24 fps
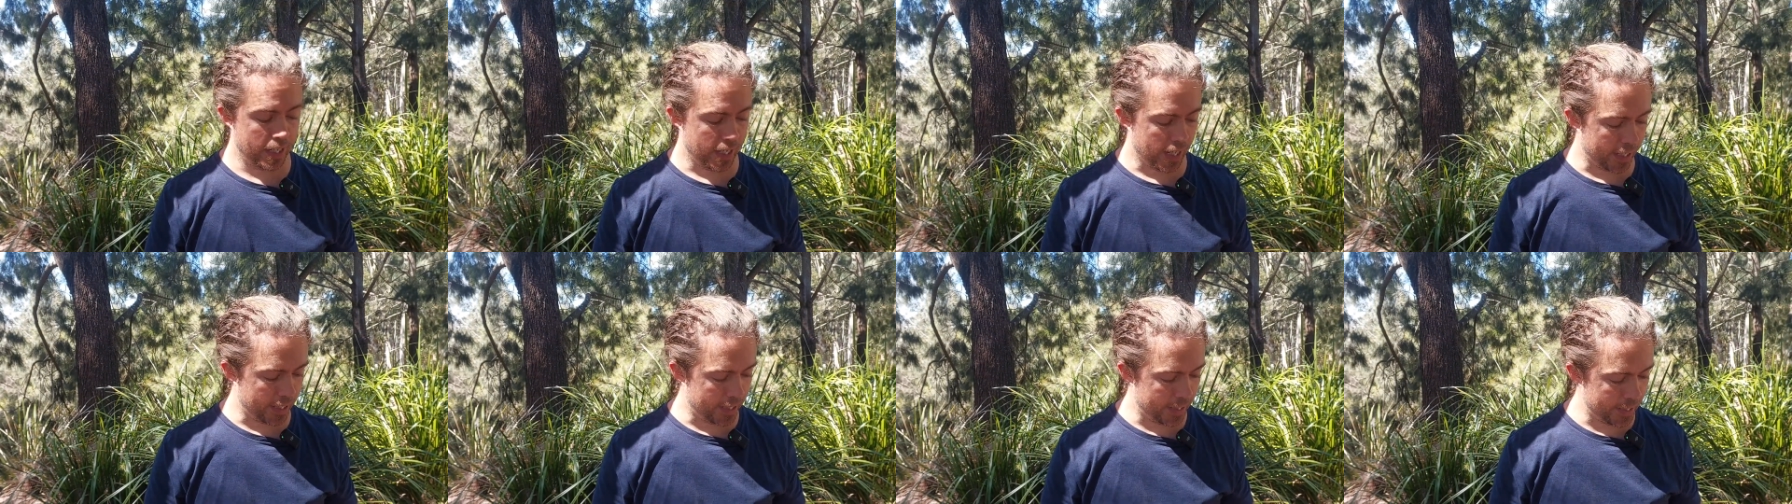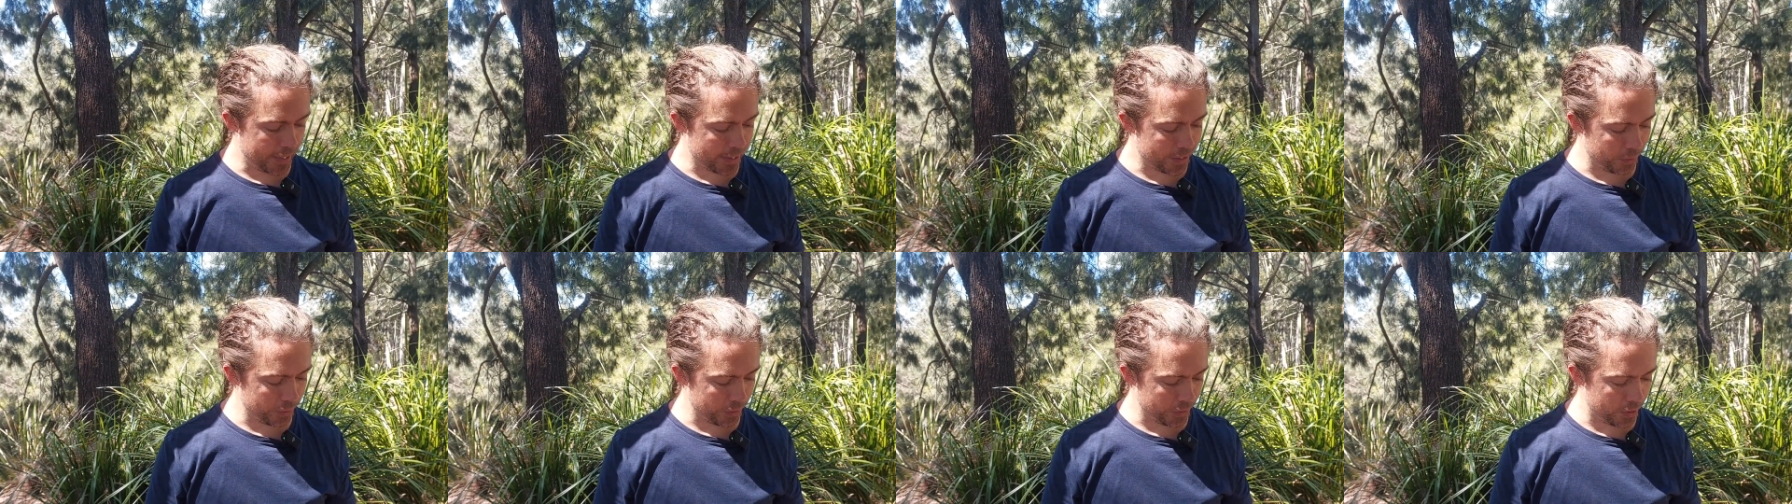And it
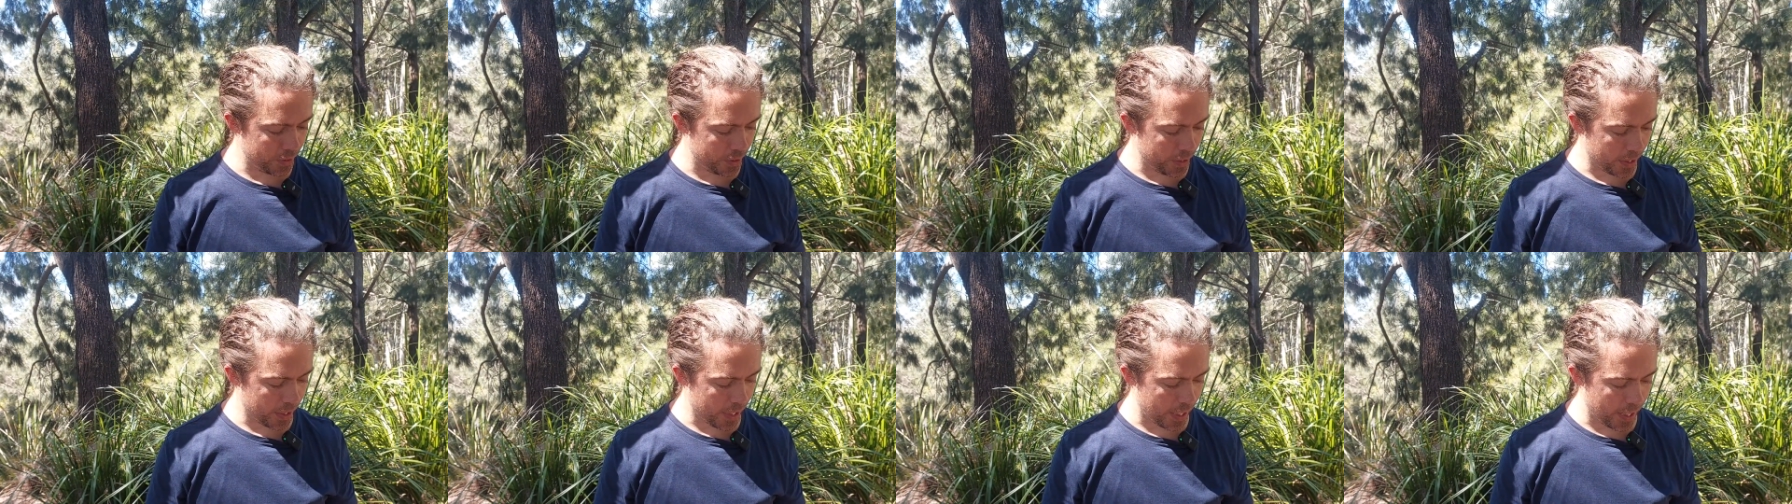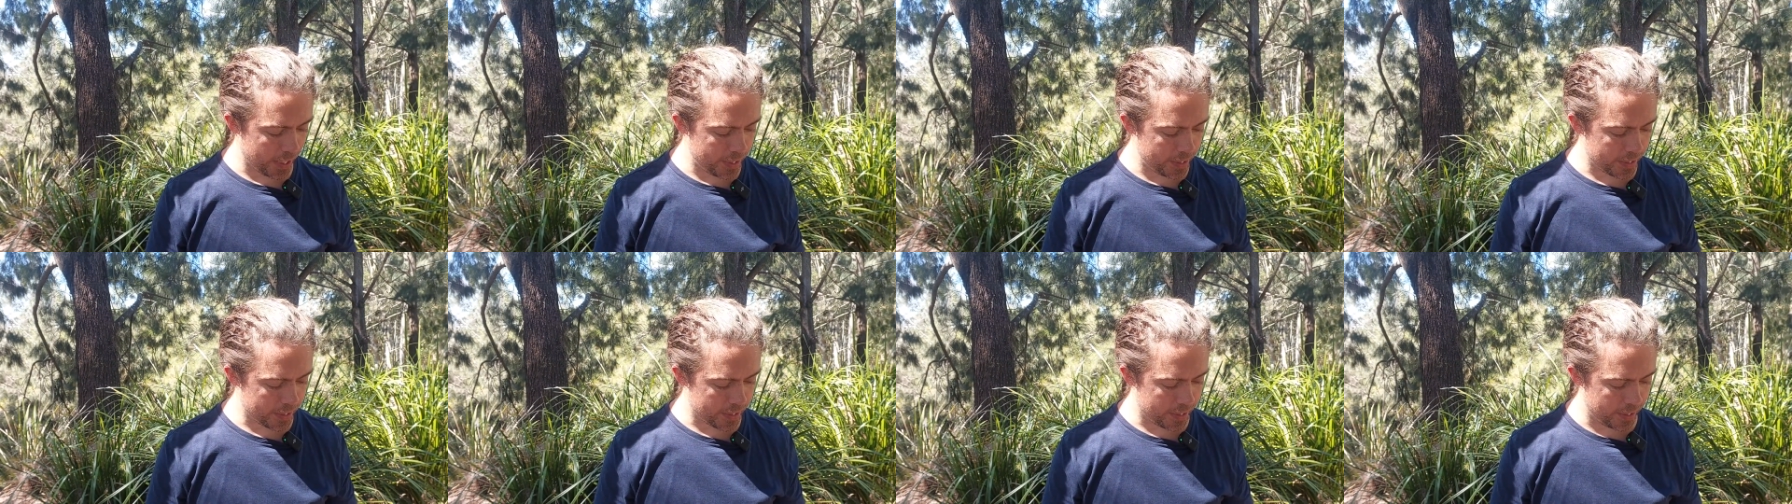is also the
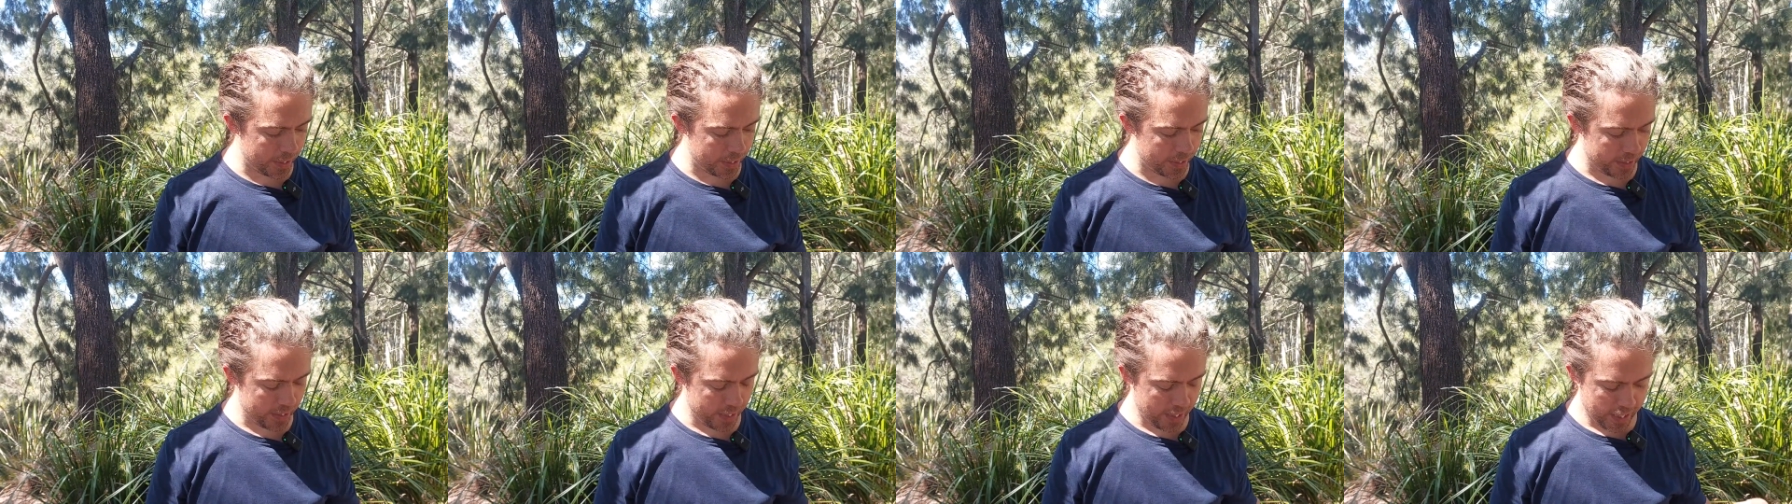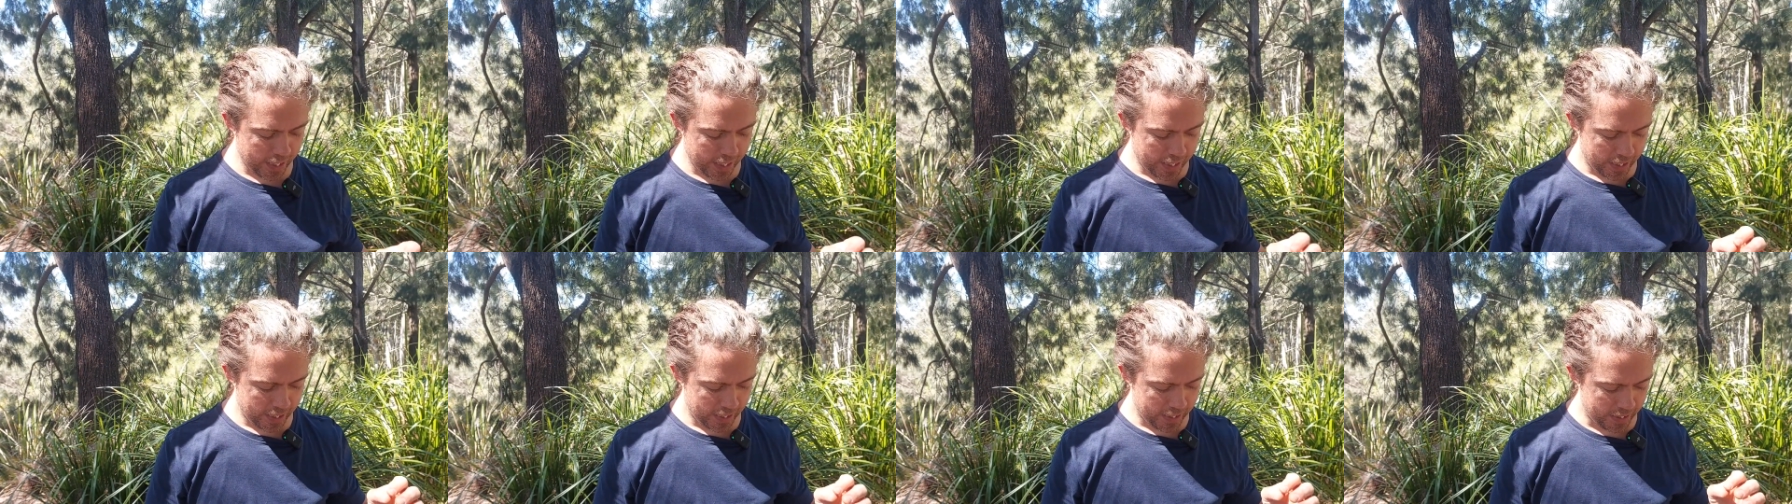case that
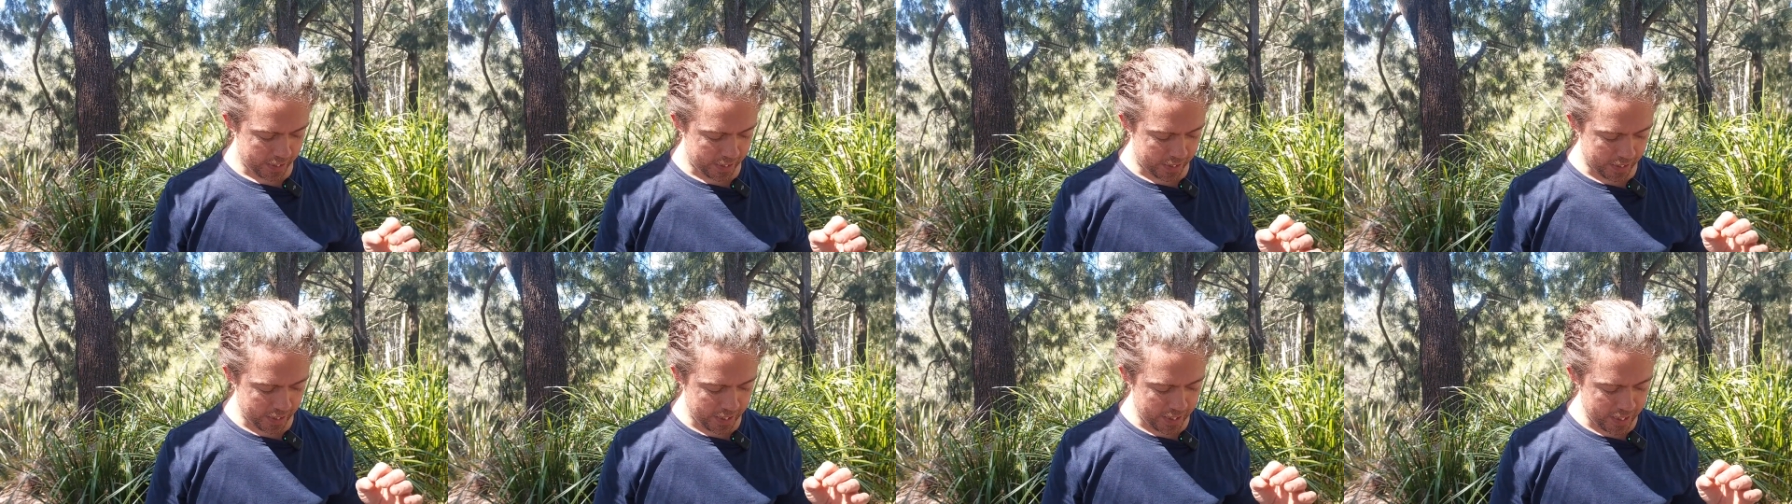the